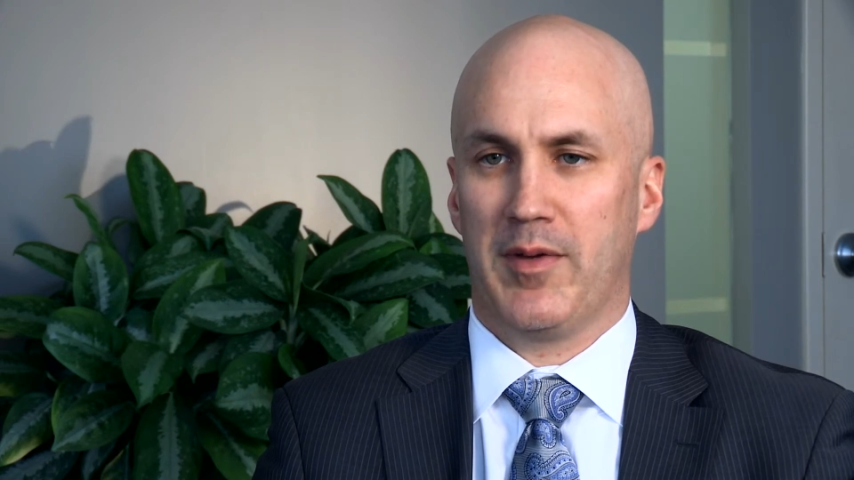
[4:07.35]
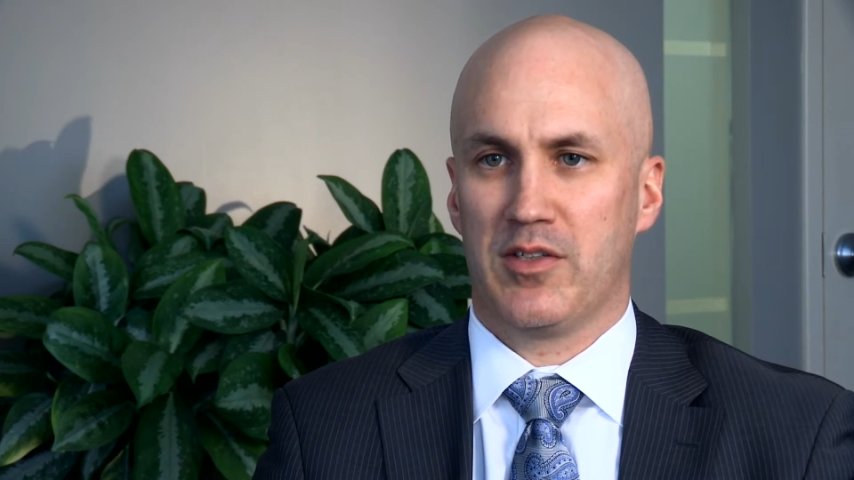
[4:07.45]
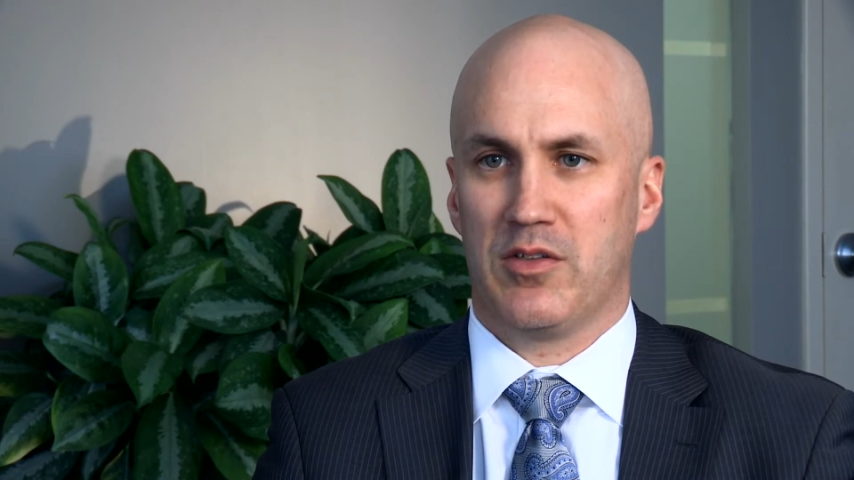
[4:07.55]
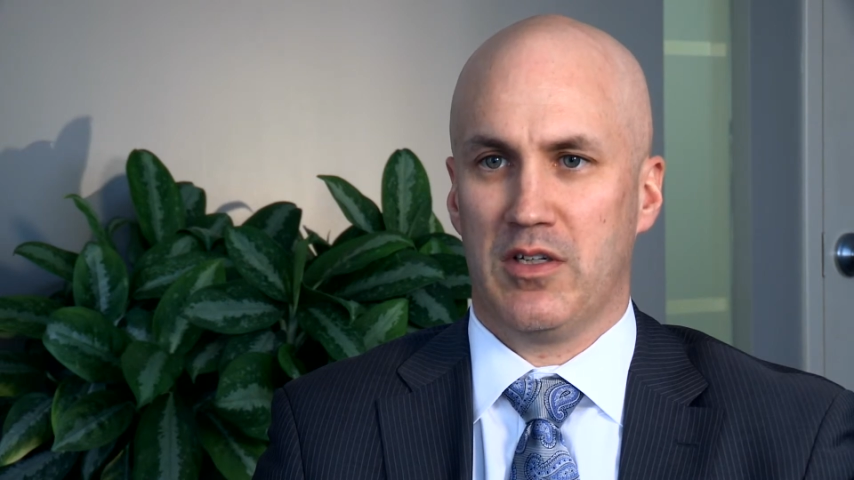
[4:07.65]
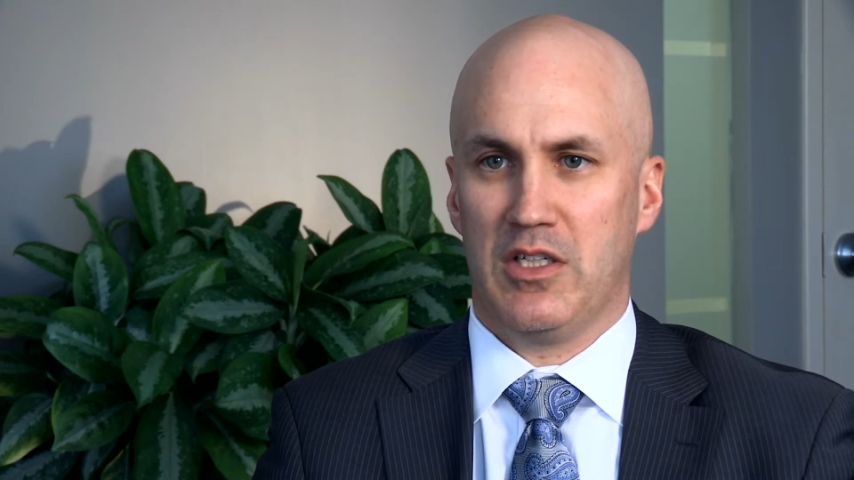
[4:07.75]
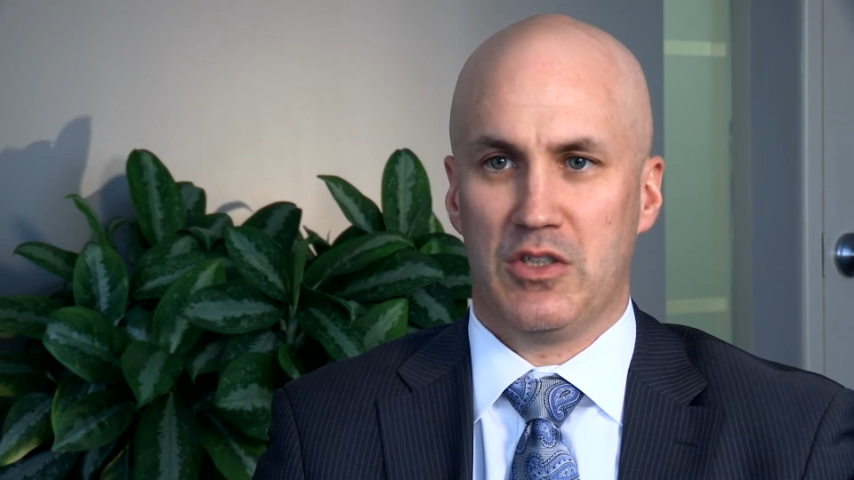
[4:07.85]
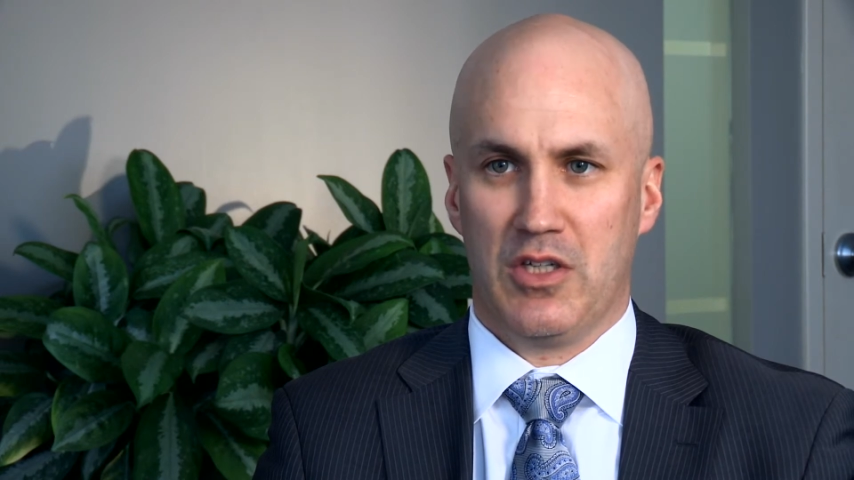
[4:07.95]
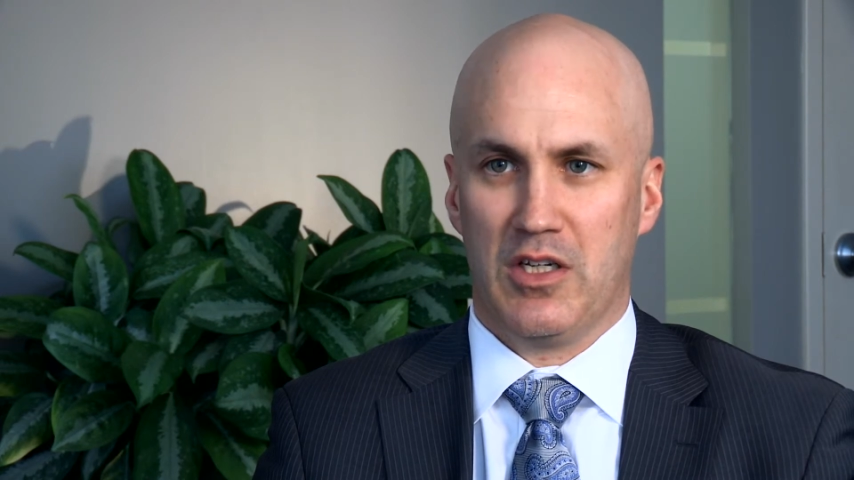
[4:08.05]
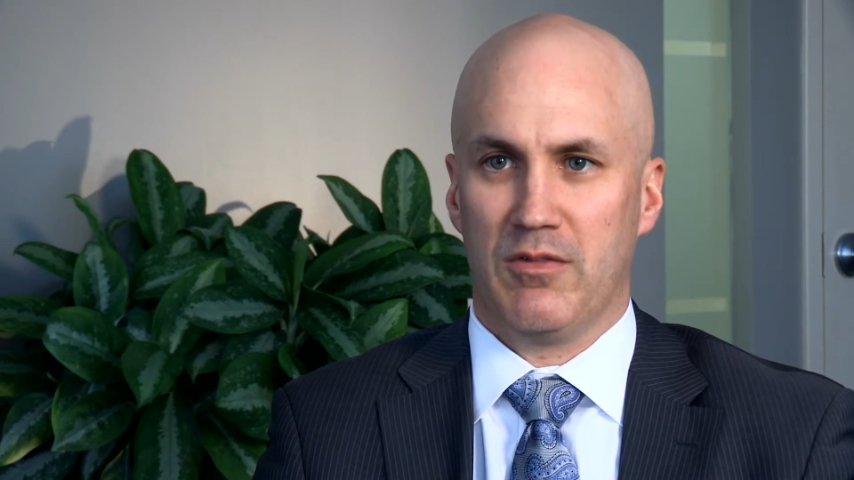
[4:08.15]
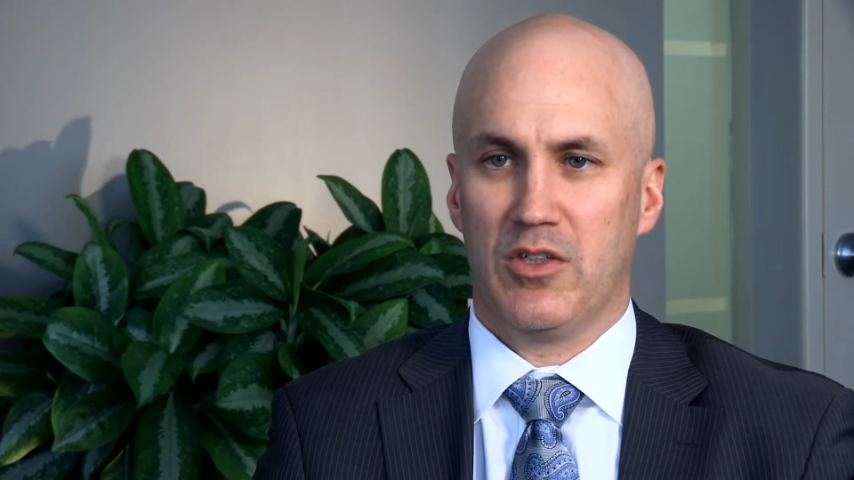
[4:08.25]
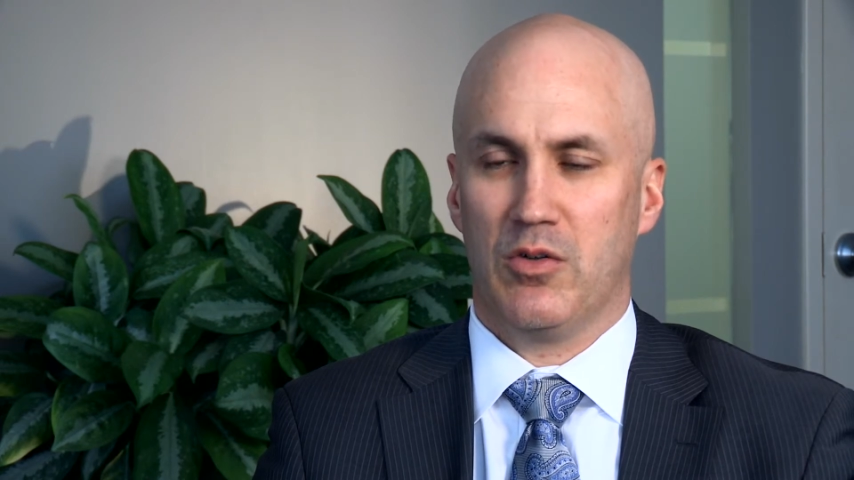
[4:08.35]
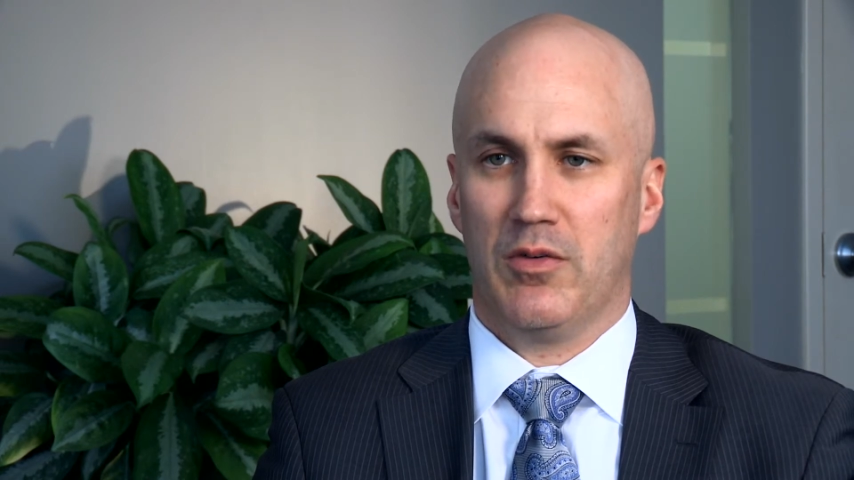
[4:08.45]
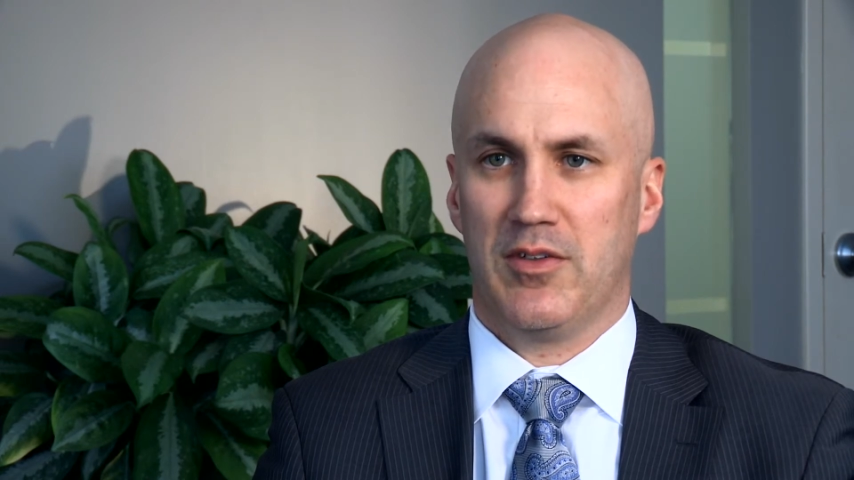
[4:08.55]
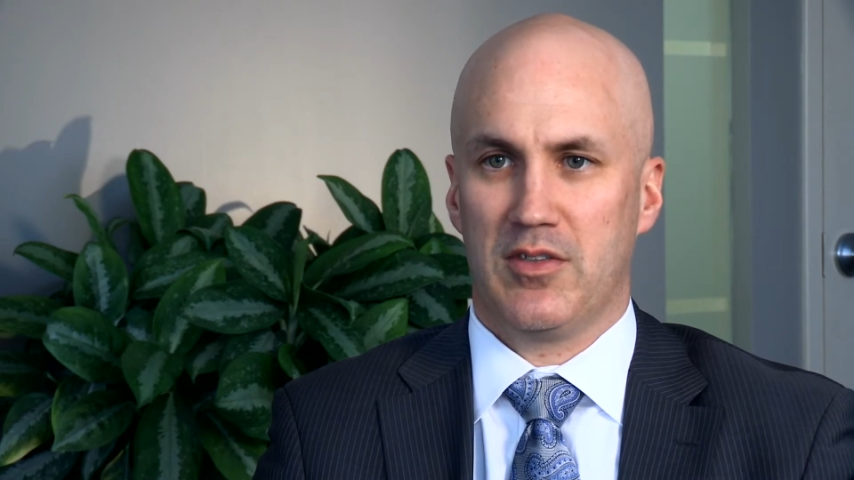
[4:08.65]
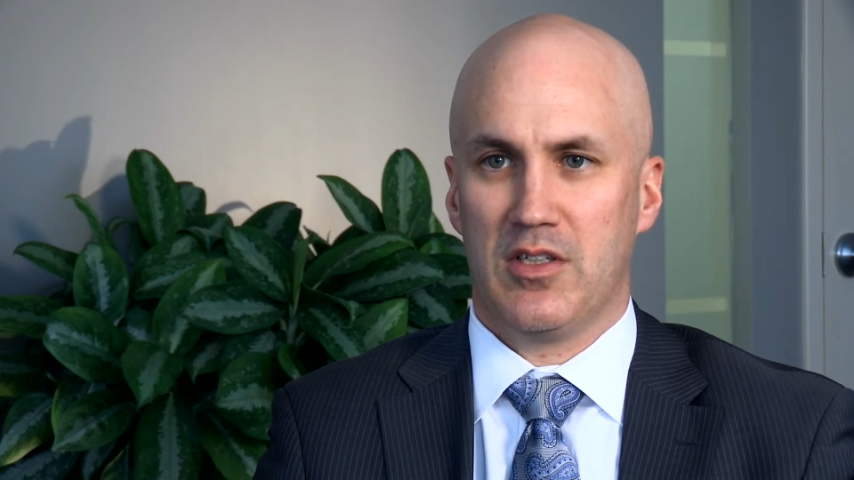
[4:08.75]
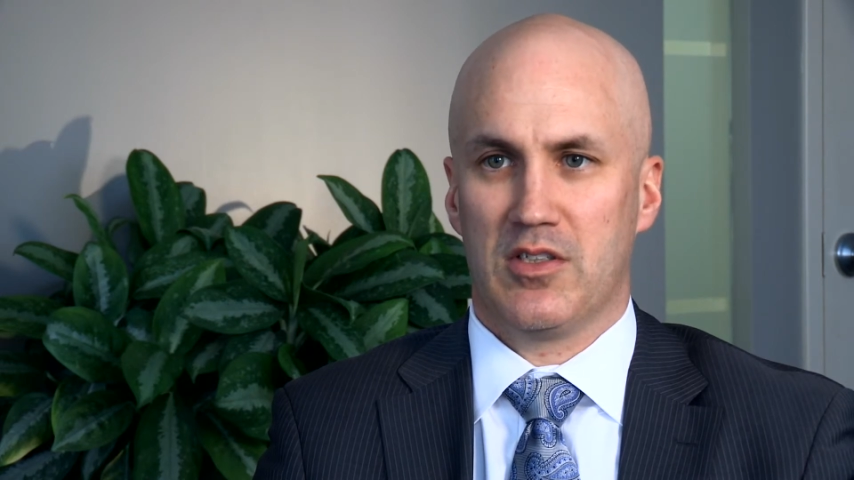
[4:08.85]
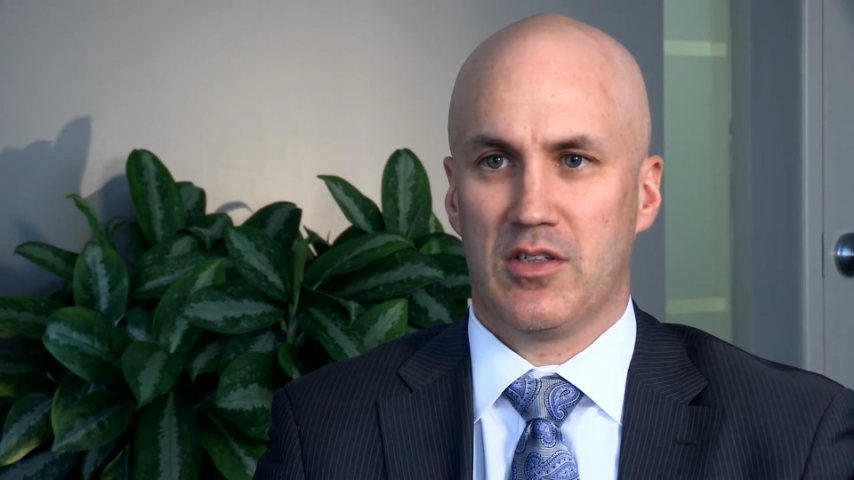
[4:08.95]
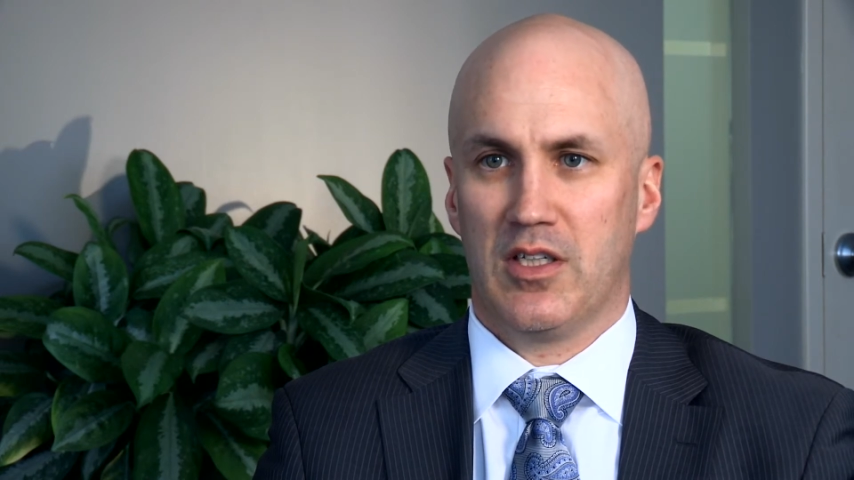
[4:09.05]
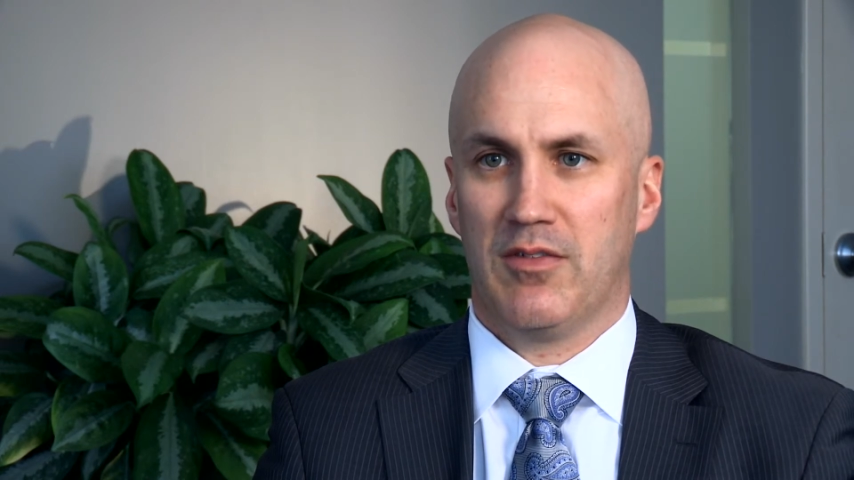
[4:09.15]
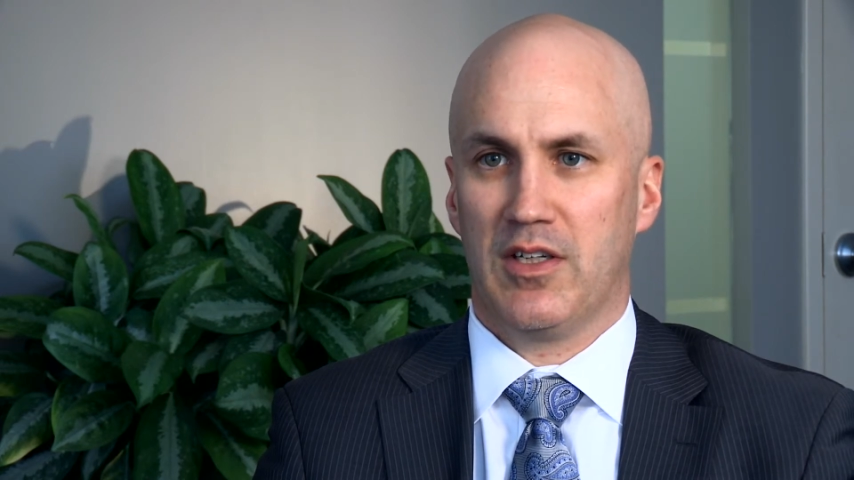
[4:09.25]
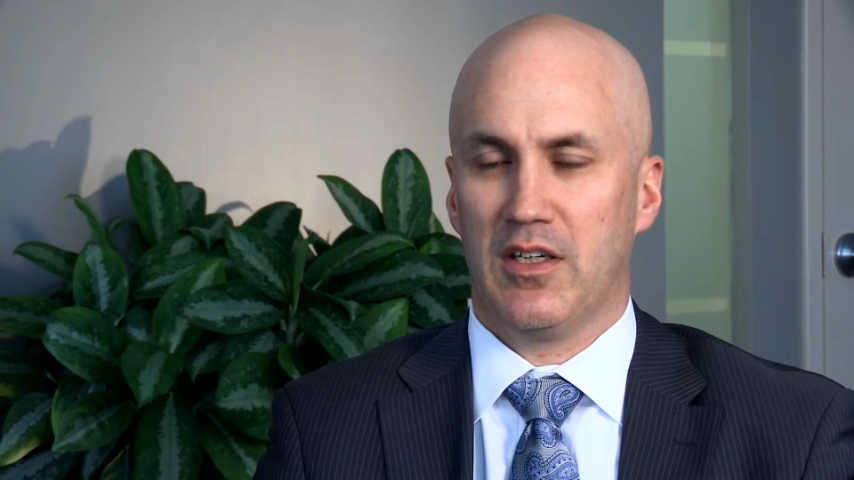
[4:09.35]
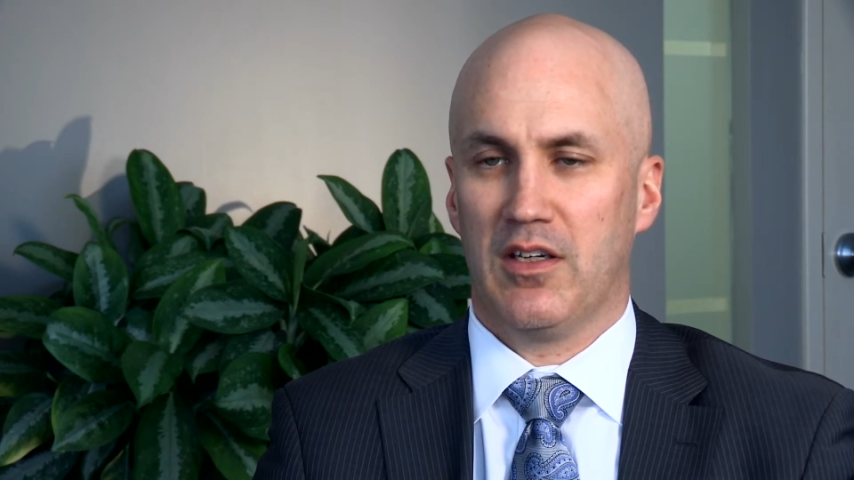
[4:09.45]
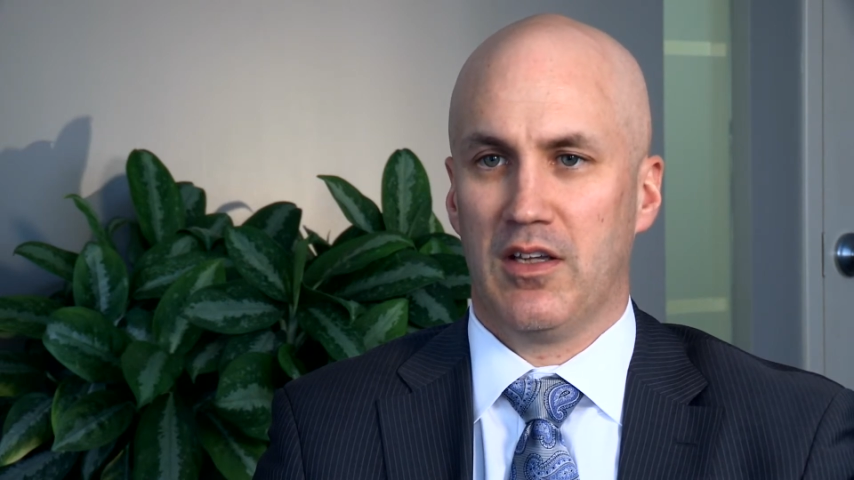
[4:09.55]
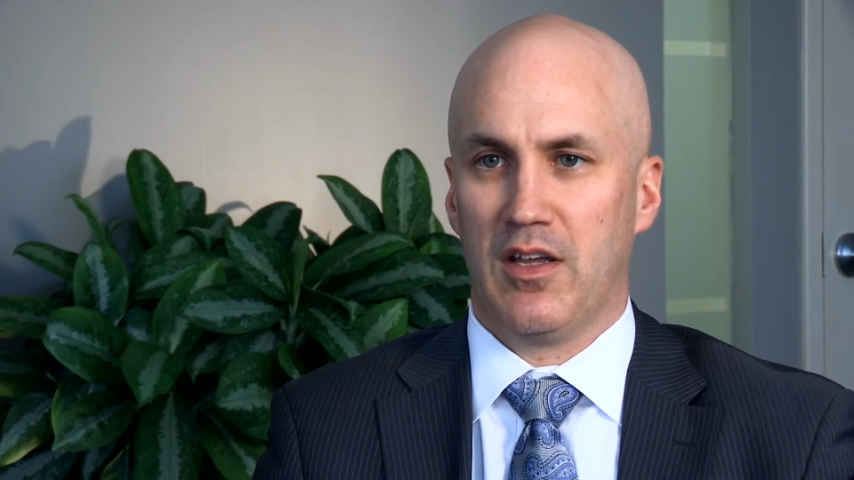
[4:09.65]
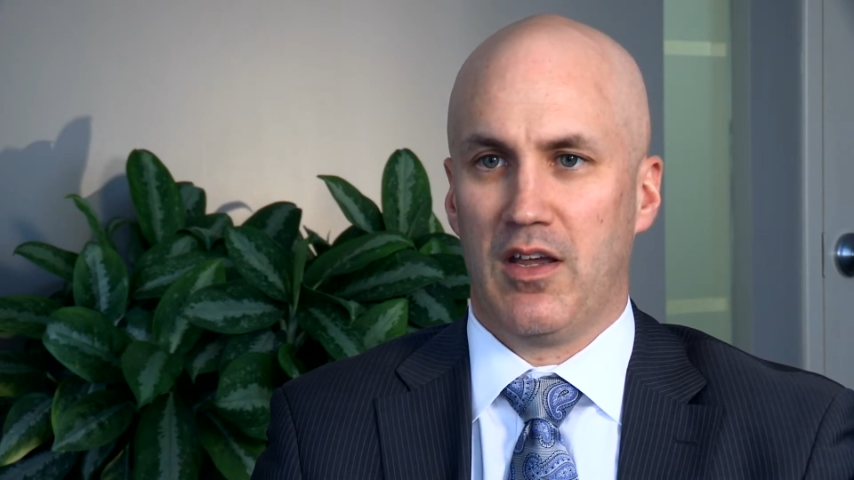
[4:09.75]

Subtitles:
As each individual, we've seen significant